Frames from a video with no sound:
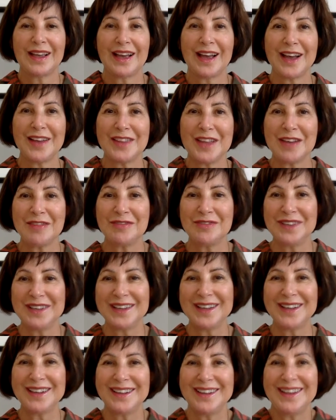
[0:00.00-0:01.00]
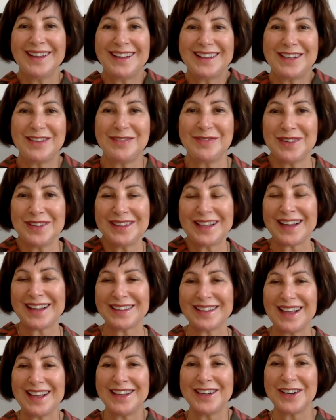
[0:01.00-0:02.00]
How'd that feel? I feel like
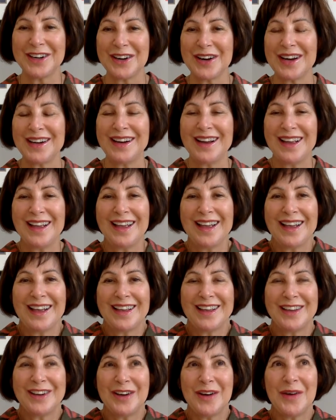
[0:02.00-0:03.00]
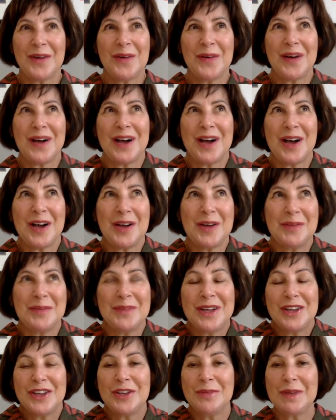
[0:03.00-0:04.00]
lighter, and you know, um,
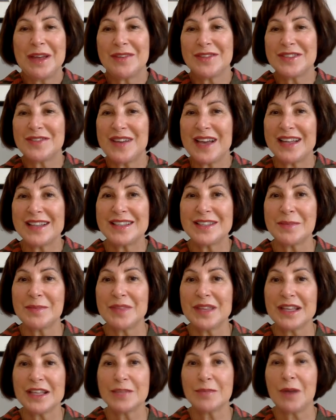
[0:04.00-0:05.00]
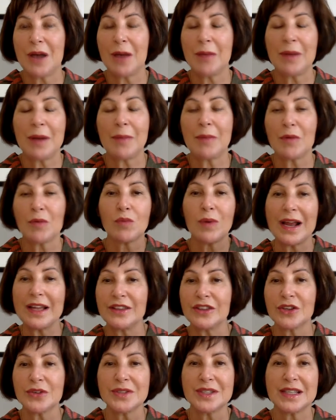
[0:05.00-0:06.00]
you may have had some things pop up.
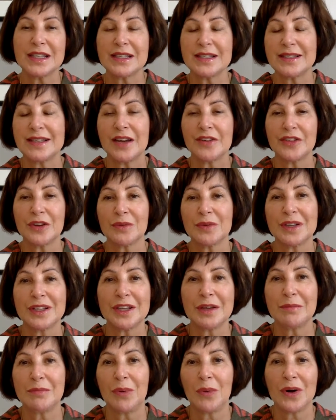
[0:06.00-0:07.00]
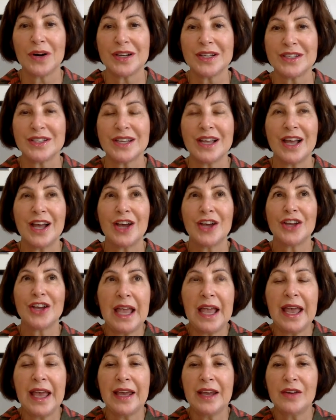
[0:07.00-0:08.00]
Write those things down, they're really important.
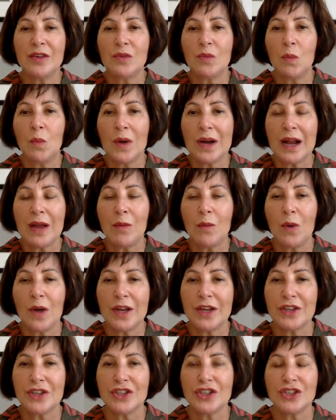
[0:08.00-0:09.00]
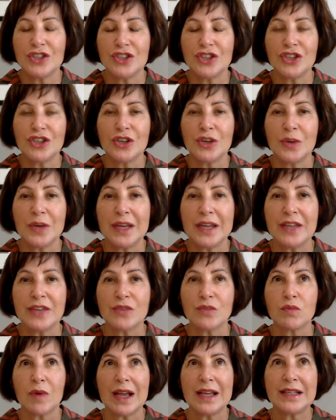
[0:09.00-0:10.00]
And what I want you to do
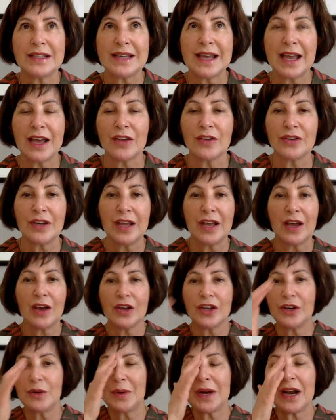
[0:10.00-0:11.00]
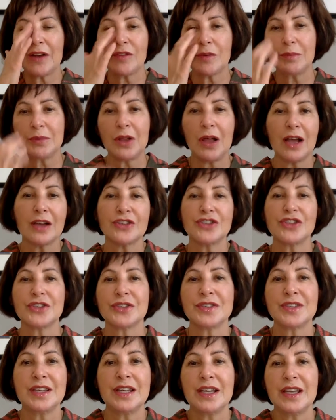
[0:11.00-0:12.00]
is write down, you know, whatever blocks you're
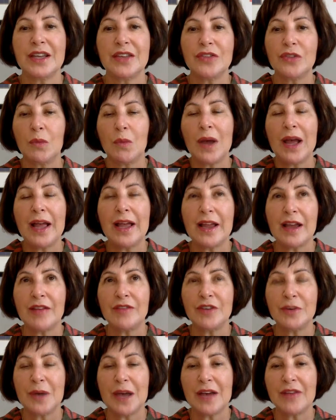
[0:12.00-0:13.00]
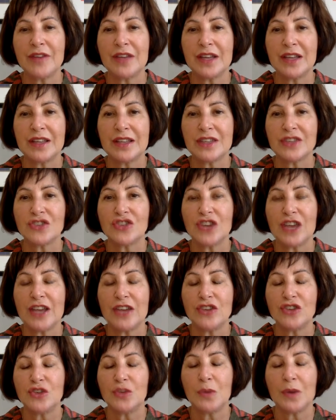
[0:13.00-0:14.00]
seeing in the way of you having this
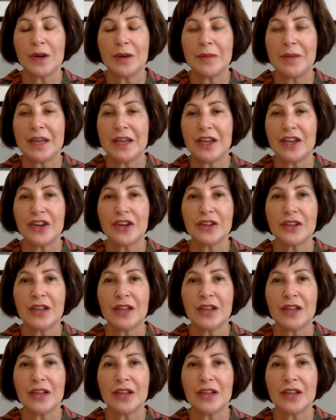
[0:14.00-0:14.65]
change you want to make in your